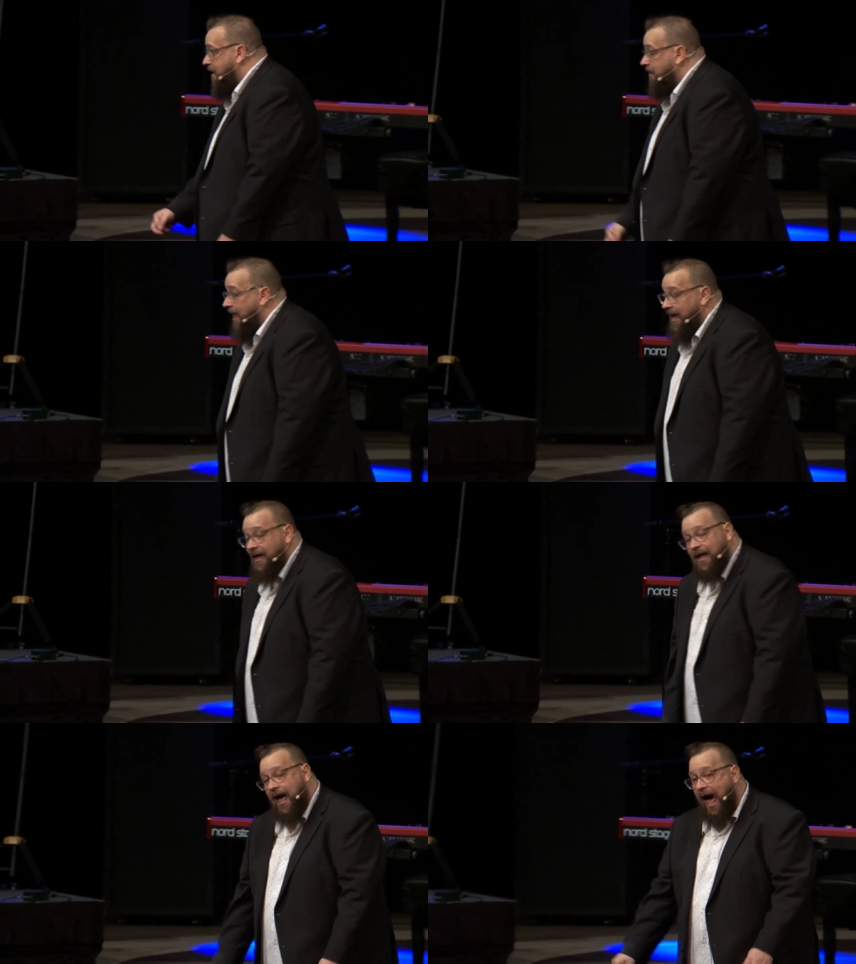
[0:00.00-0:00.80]
Like,
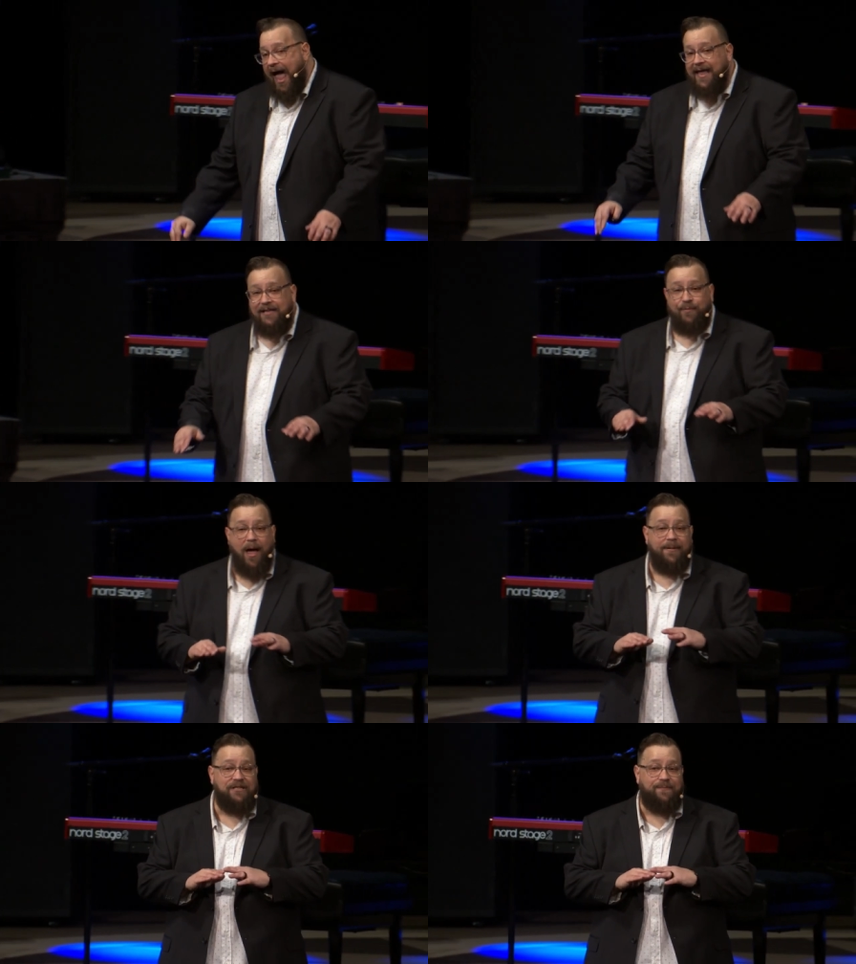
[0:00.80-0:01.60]
I could
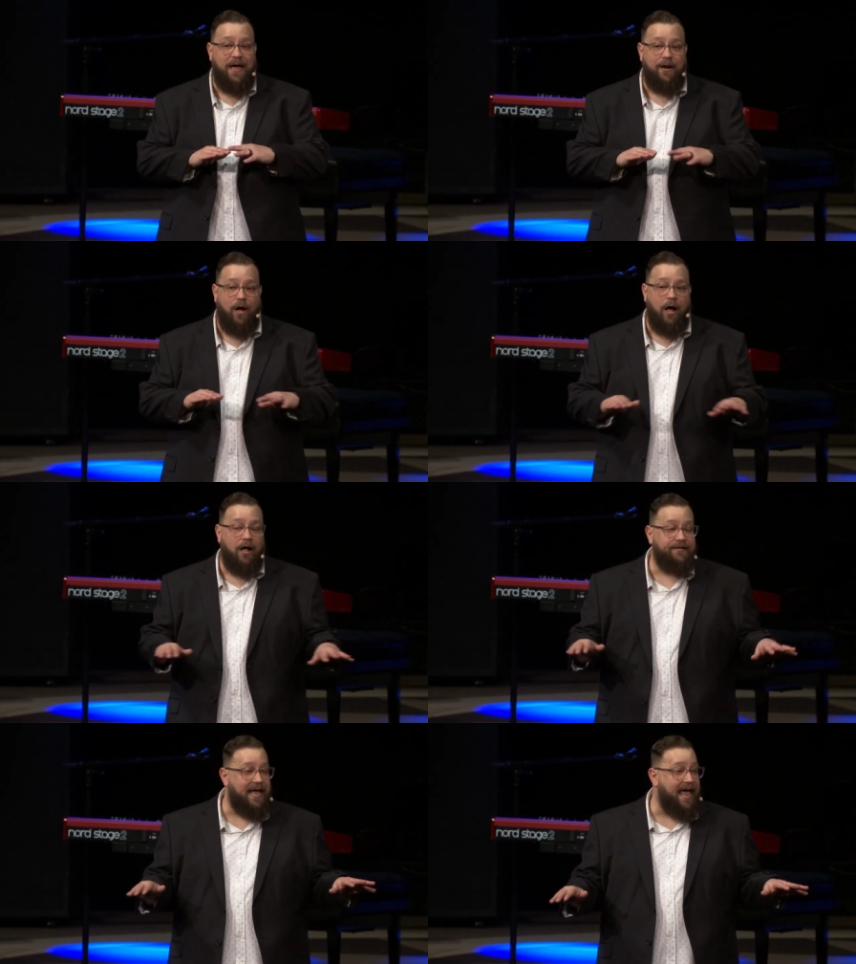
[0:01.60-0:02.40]
probably spend
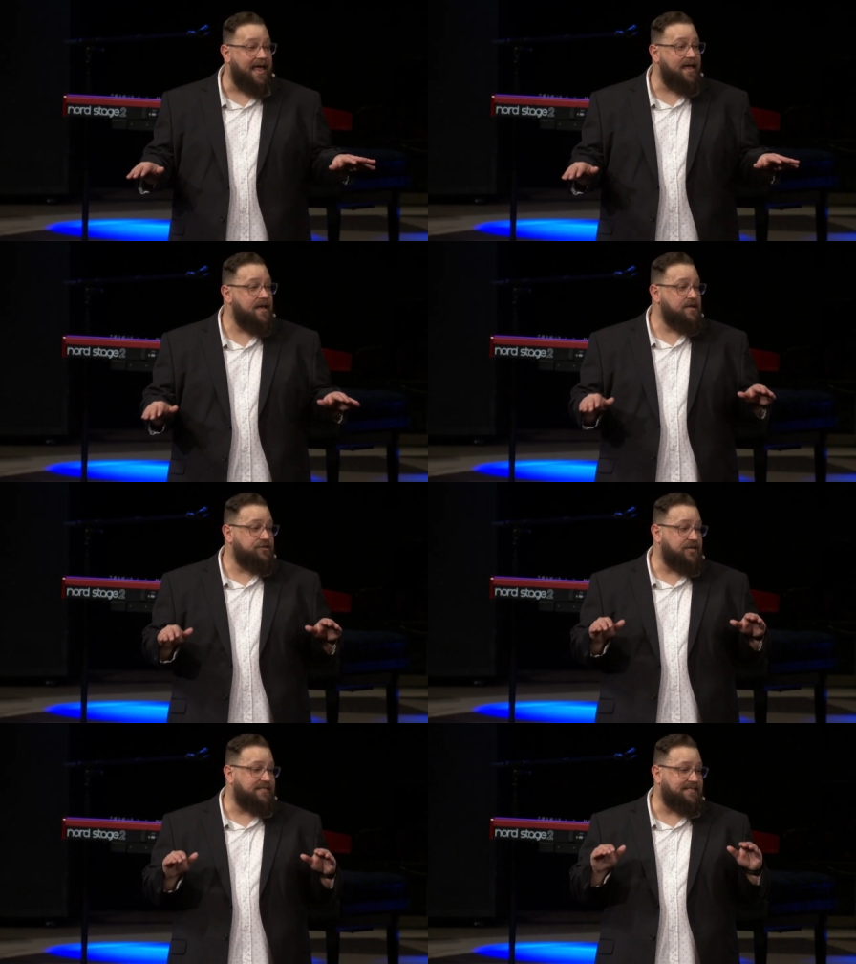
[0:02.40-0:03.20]
all day
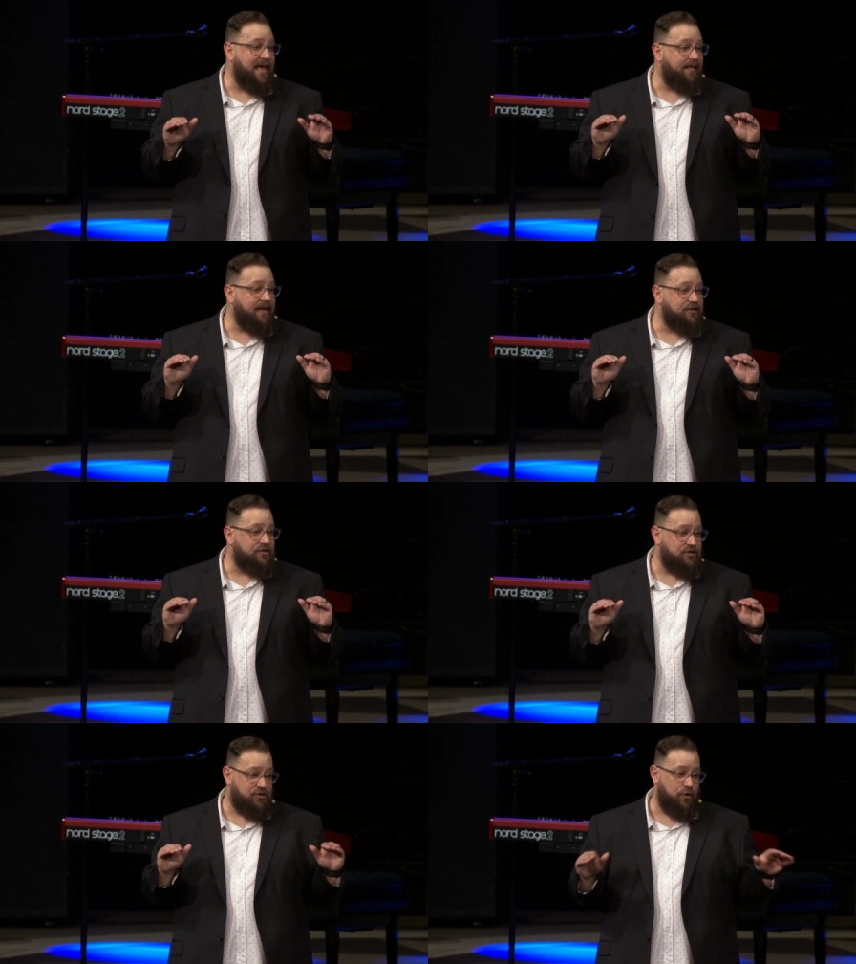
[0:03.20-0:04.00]
just telling
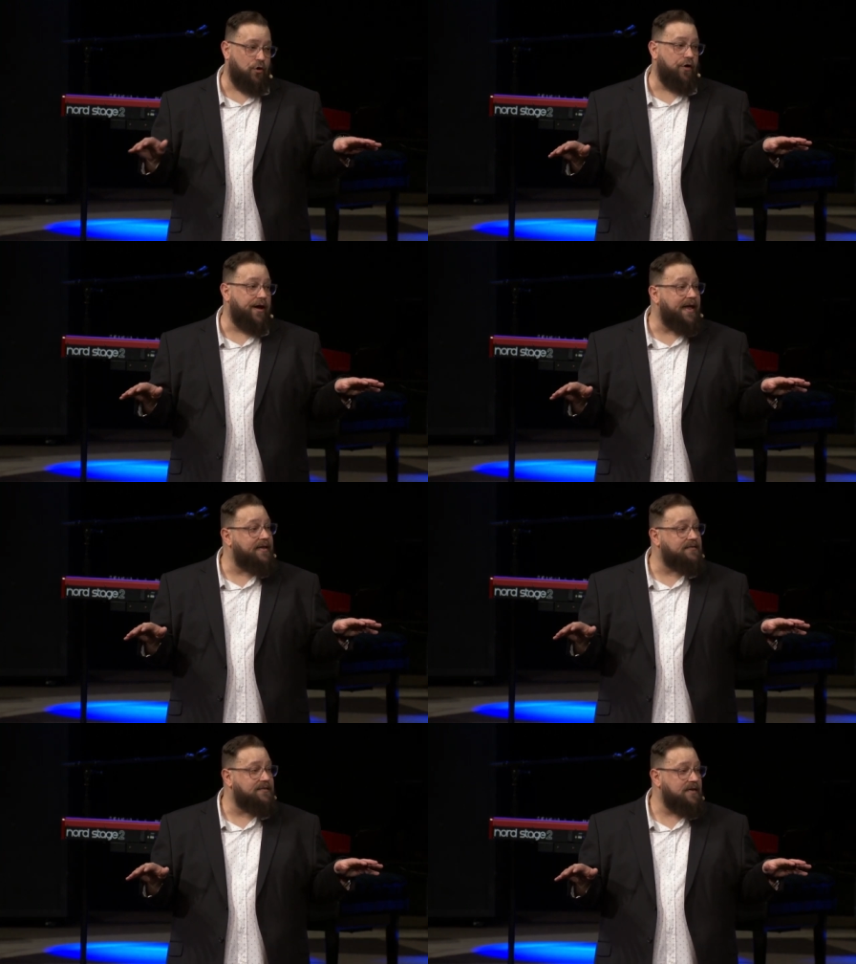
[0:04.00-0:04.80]

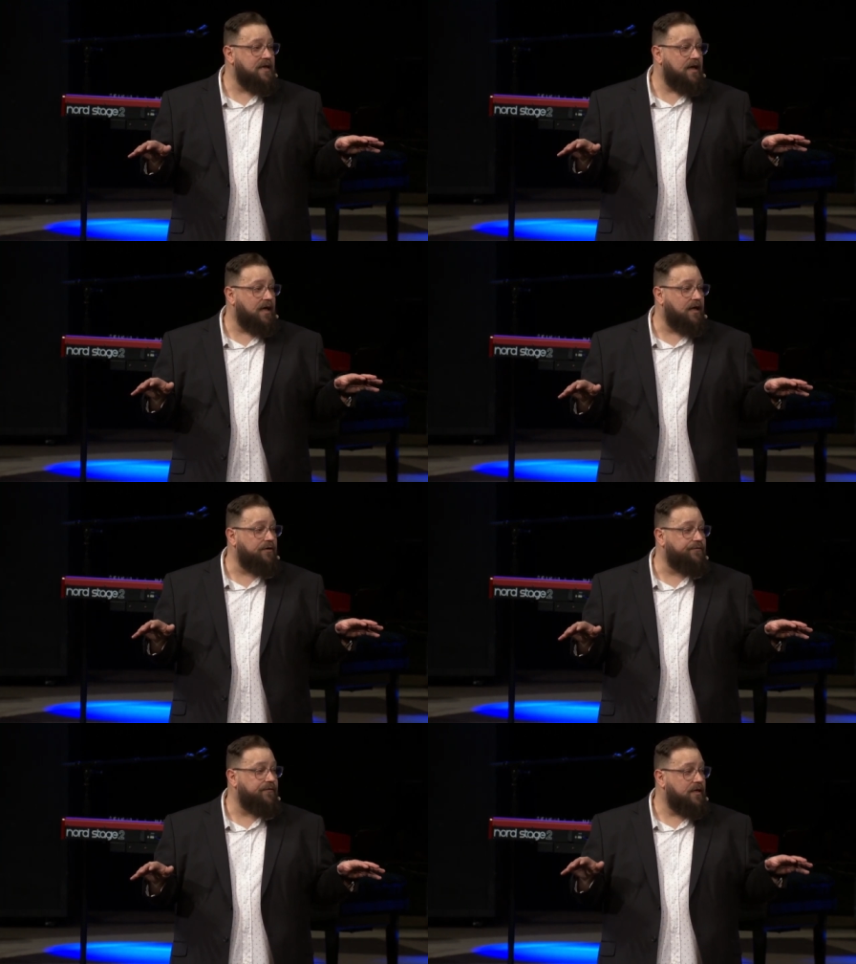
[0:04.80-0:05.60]
stories
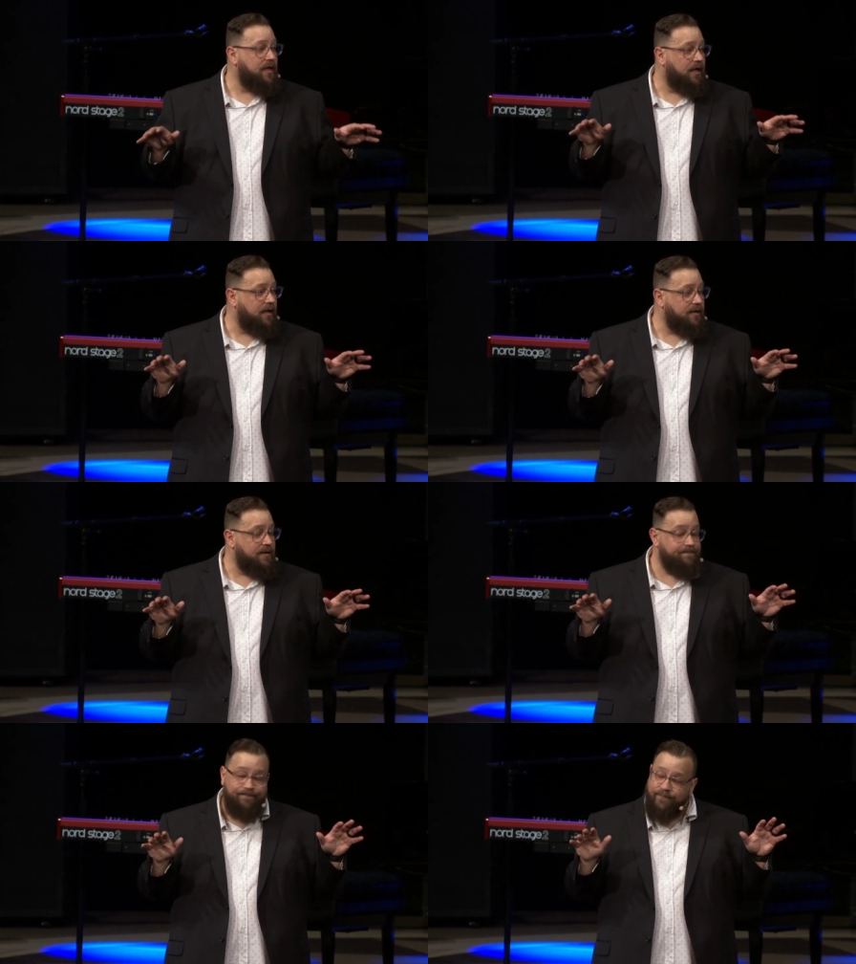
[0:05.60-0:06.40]
of,
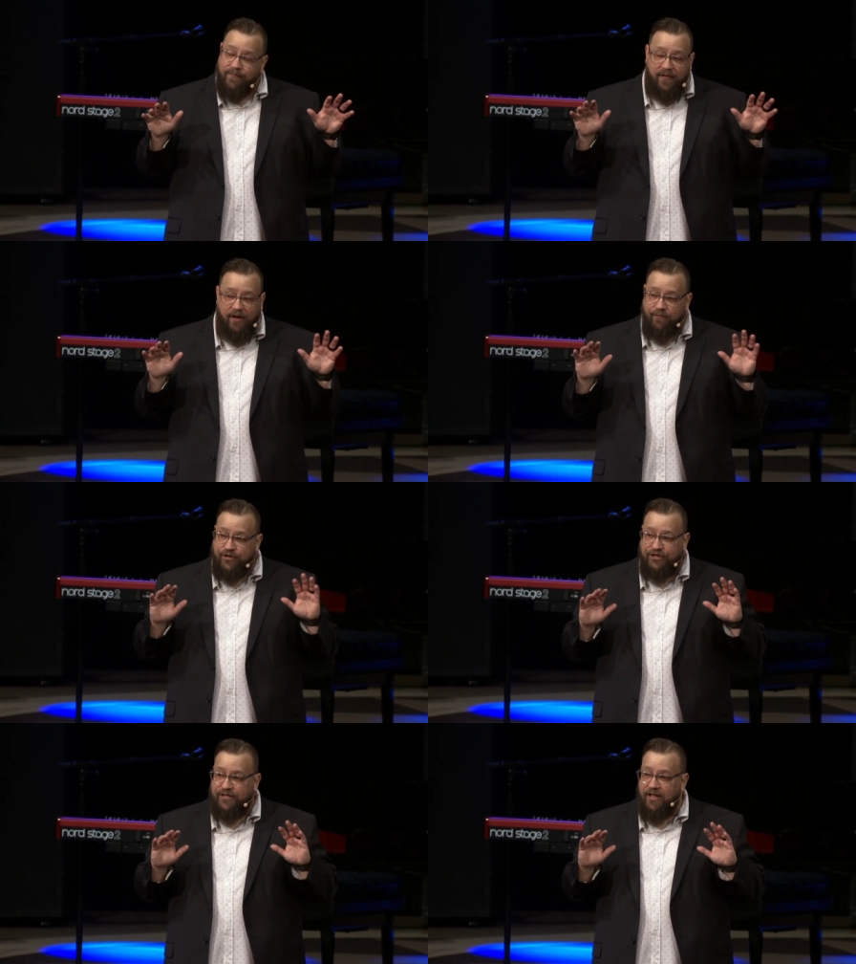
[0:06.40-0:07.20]
of
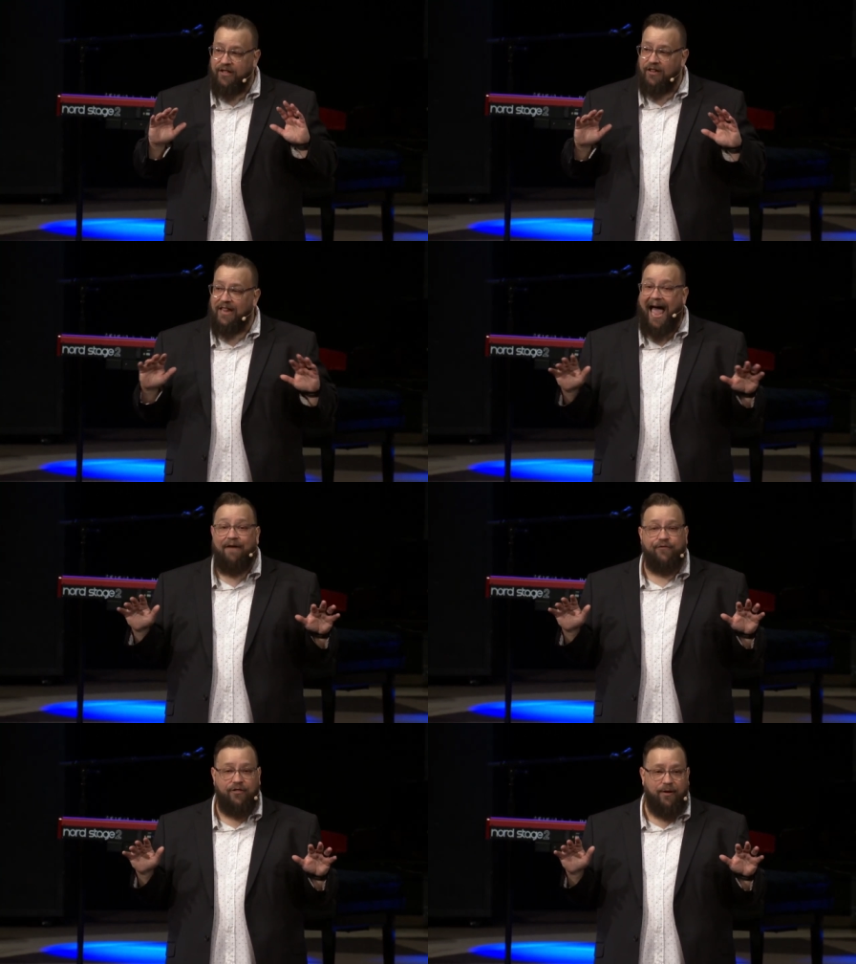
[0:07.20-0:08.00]
just the, the
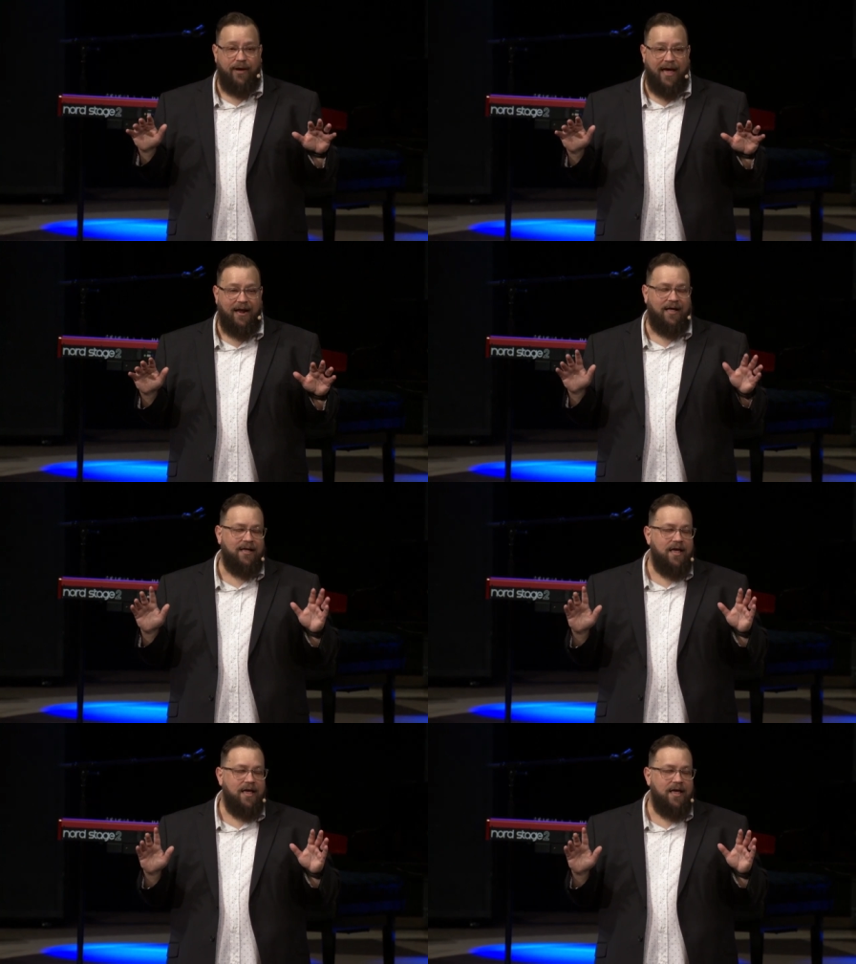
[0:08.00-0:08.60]
laughter that we had.